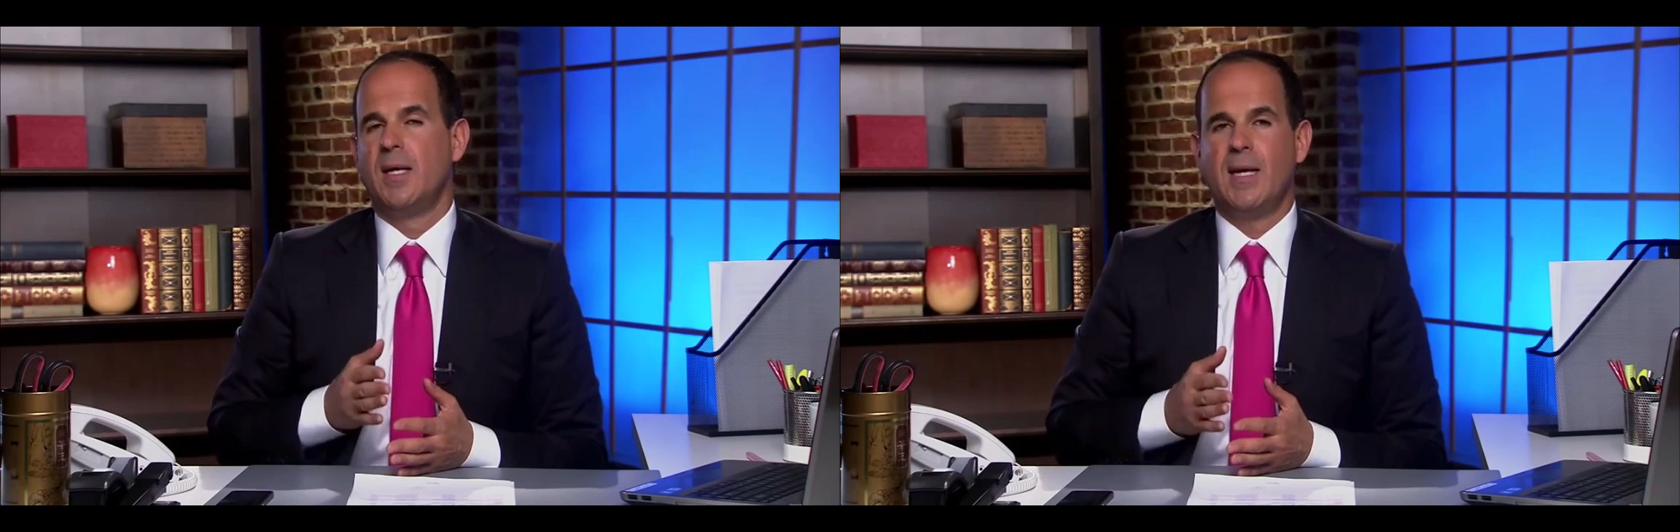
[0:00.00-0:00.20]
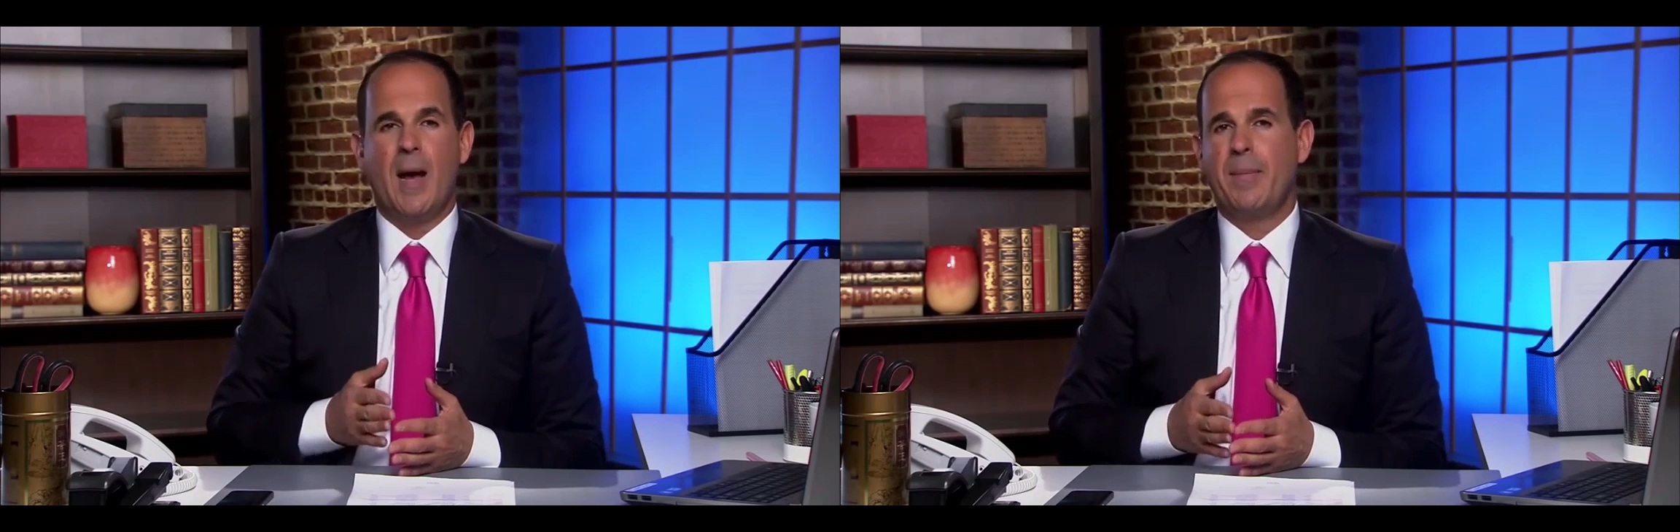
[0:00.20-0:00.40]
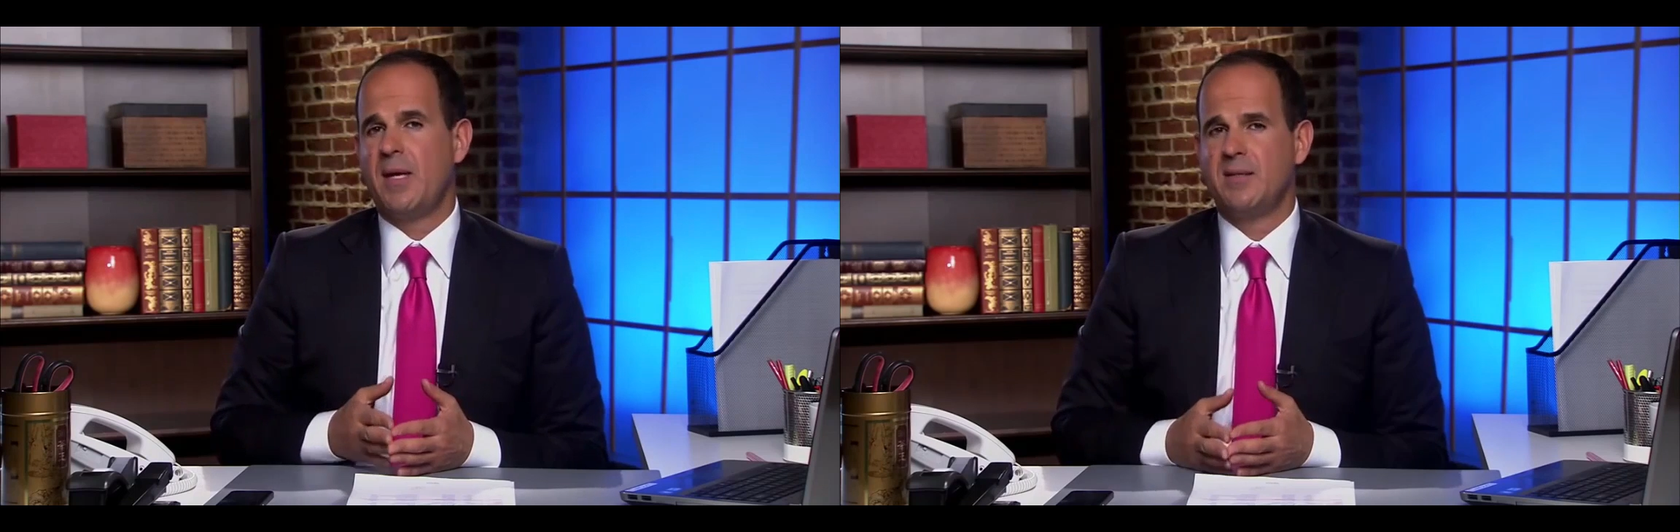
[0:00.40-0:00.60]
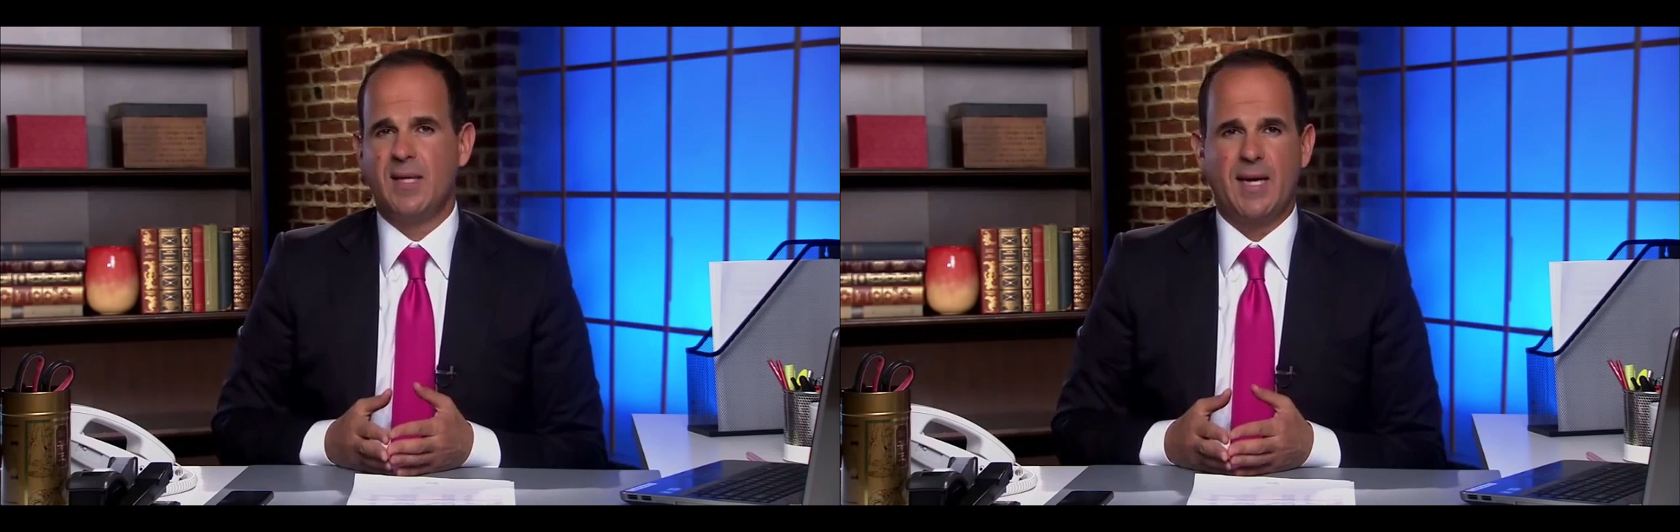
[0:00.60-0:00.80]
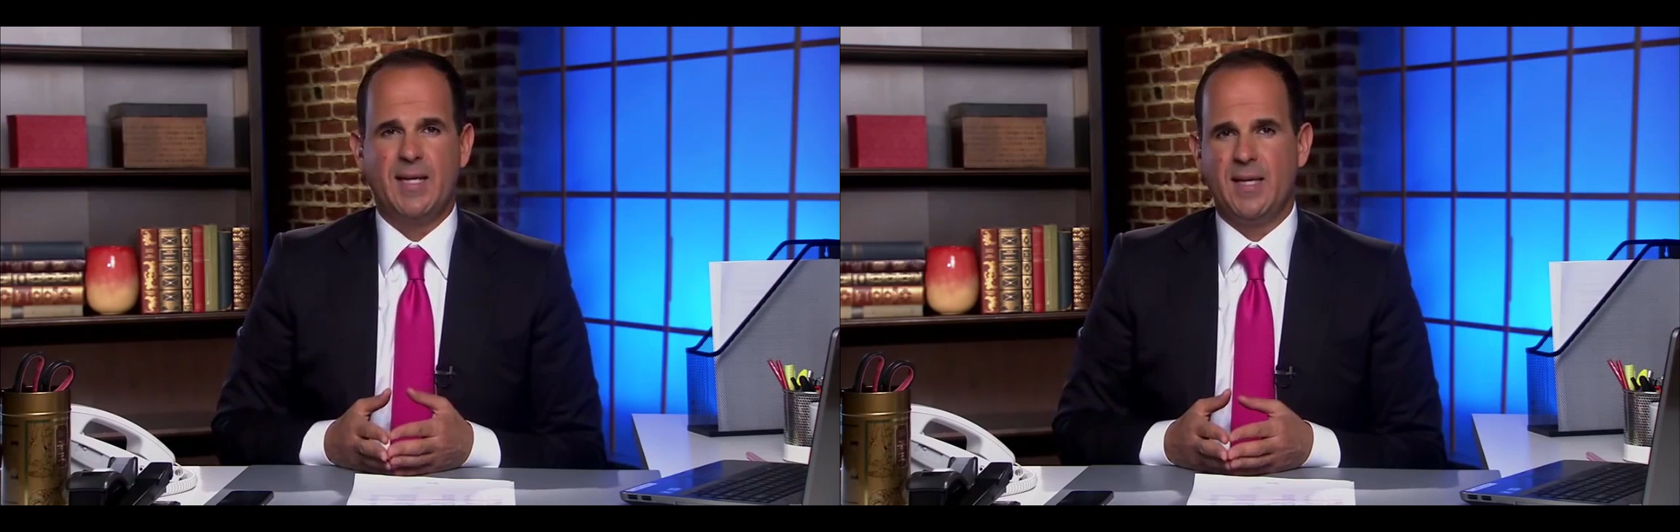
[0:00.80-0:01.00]
not because
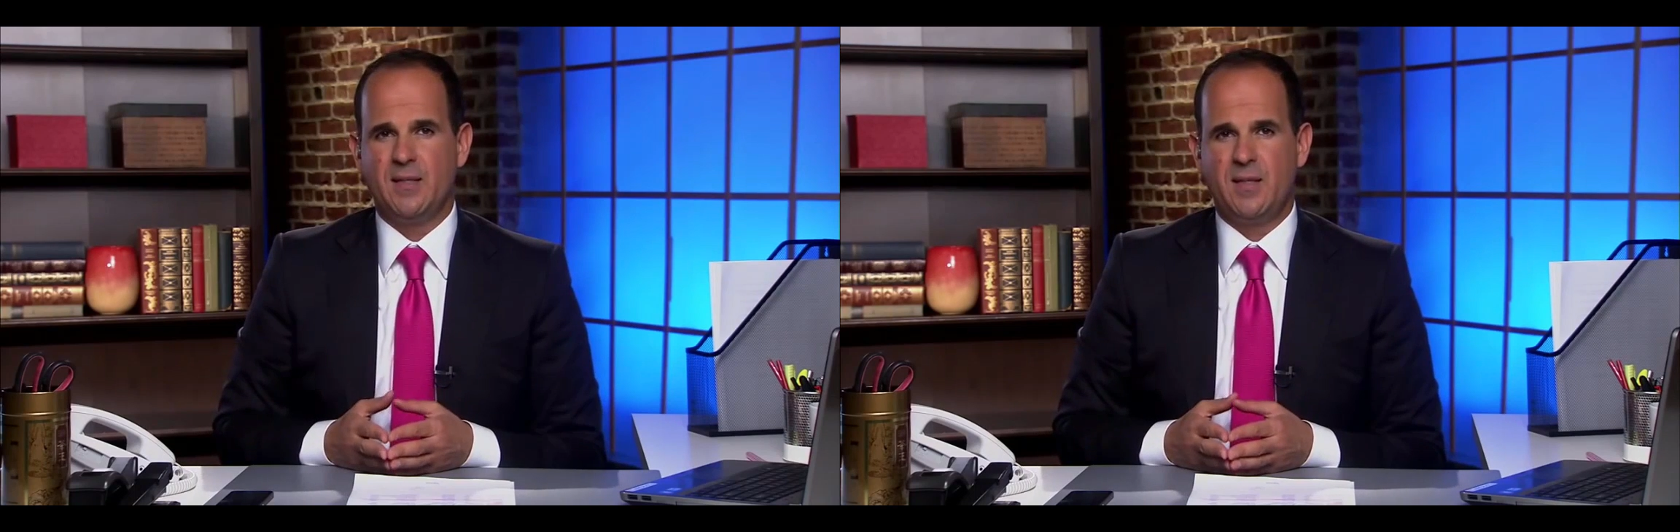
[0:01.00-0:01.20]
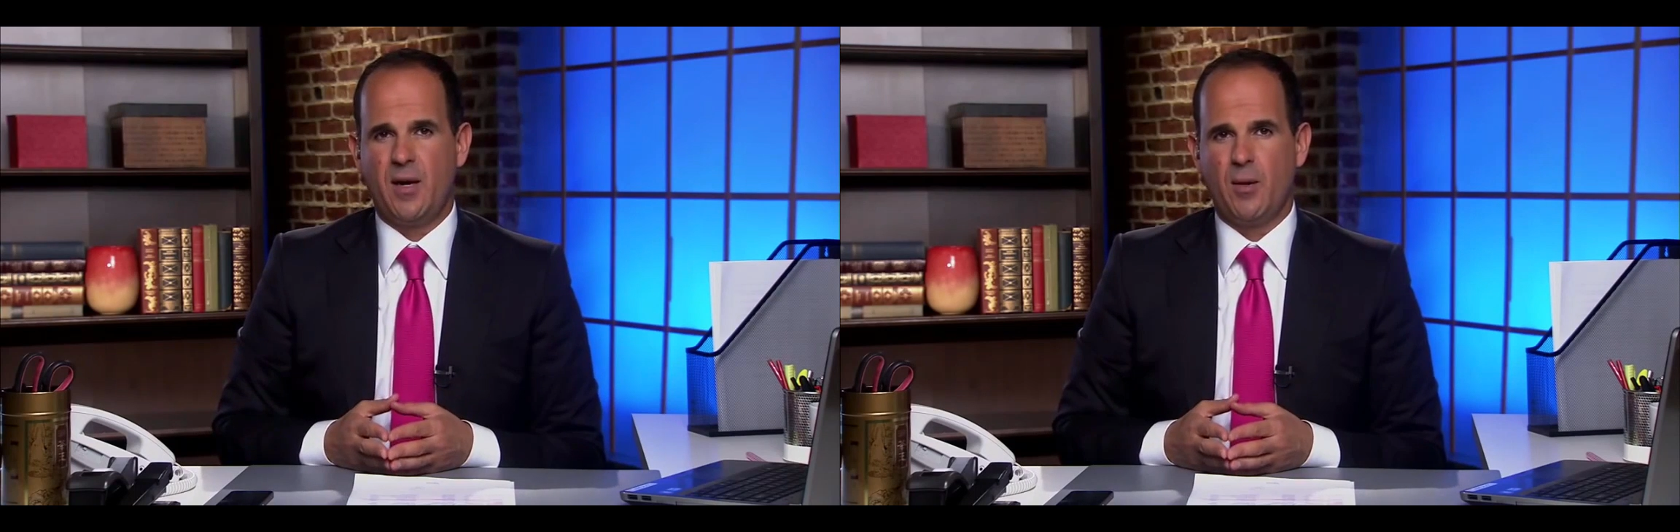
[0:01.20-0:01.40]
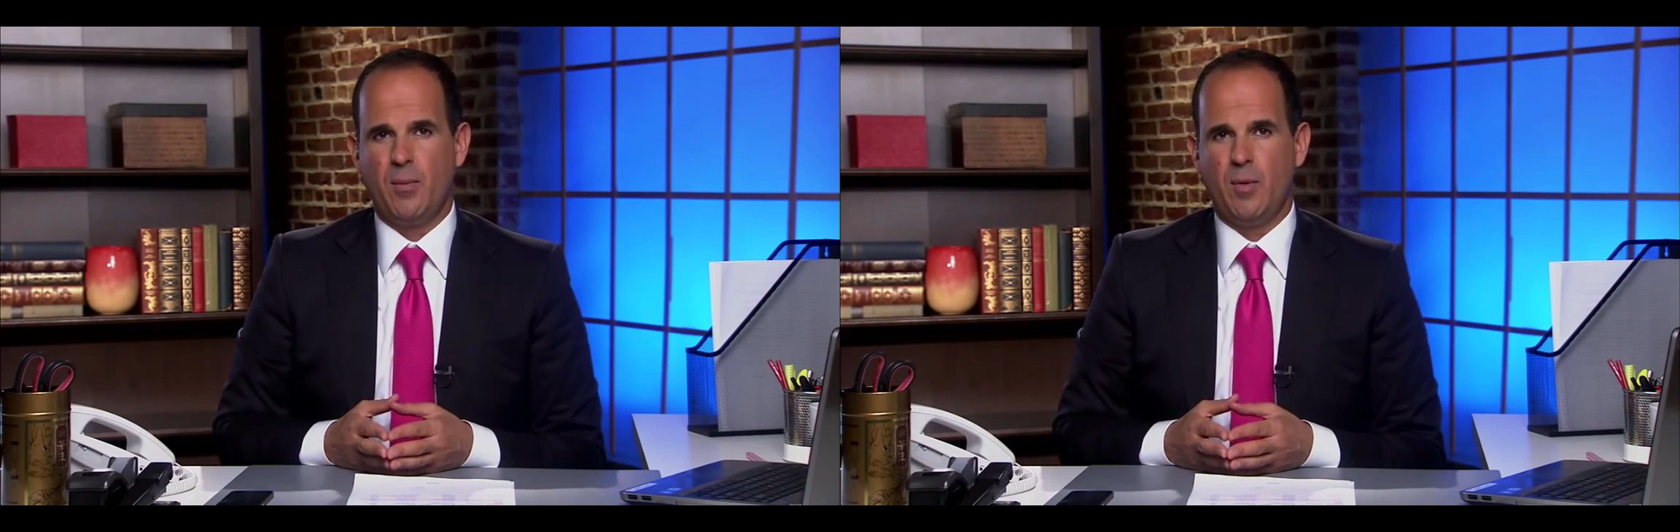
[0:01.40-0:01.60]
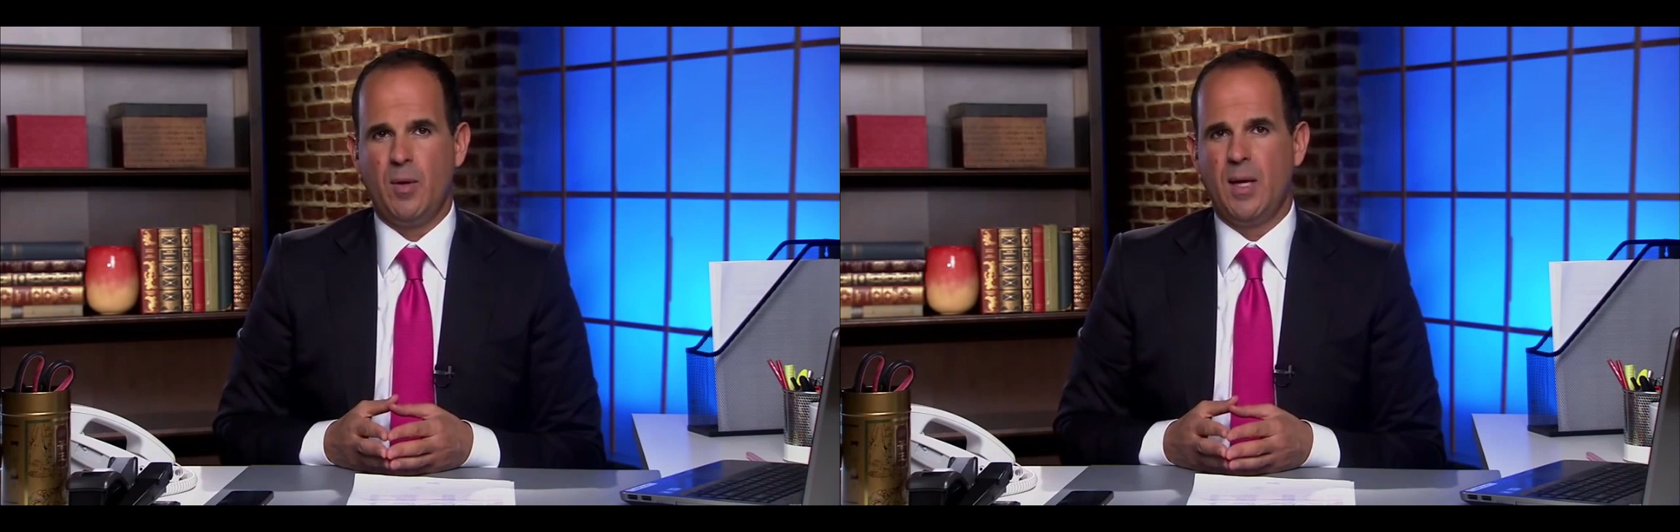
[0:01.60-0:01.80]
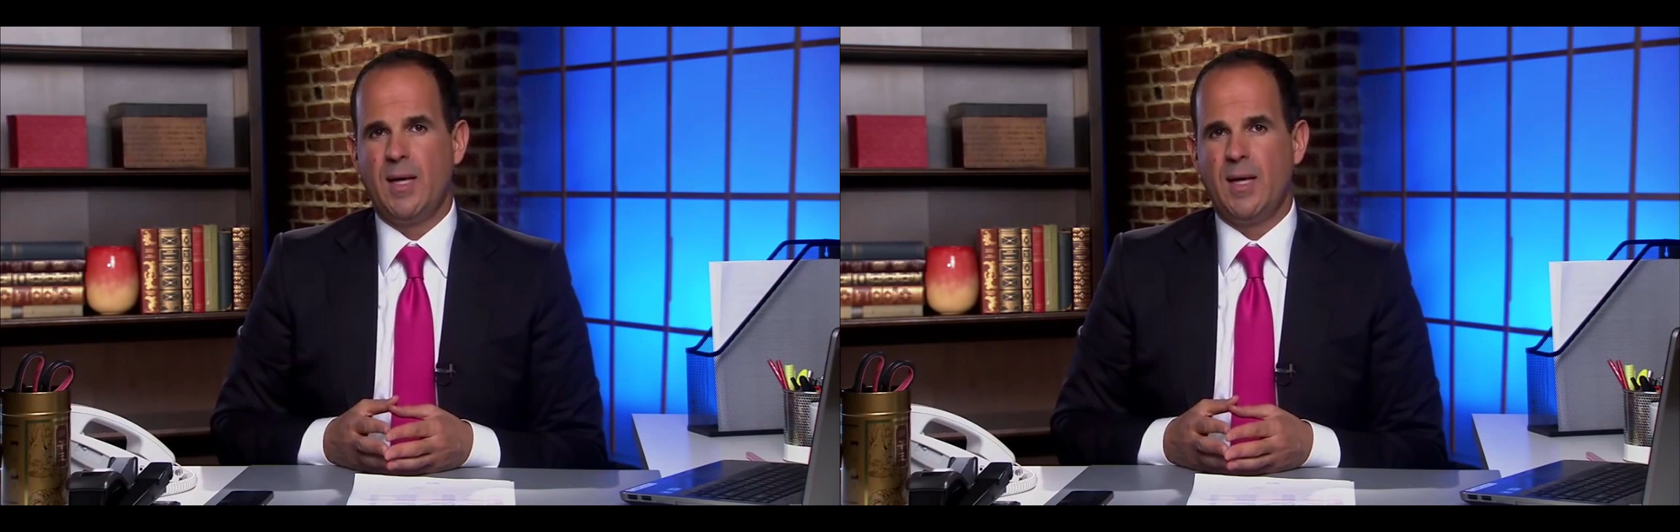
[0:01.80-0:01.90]
the idea is terrible,